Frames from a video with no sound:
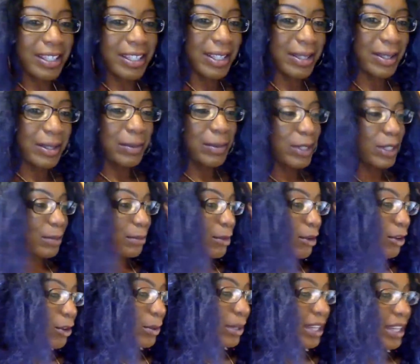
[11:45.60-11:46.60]
see some
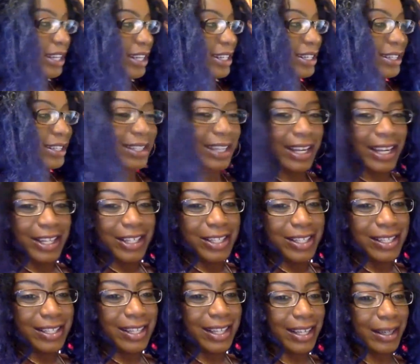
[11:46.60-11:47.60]
smoke. We got a sage
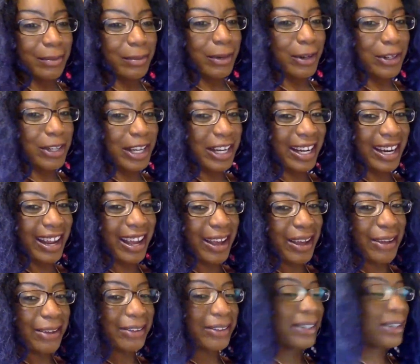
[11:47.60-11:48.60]
stick burning now.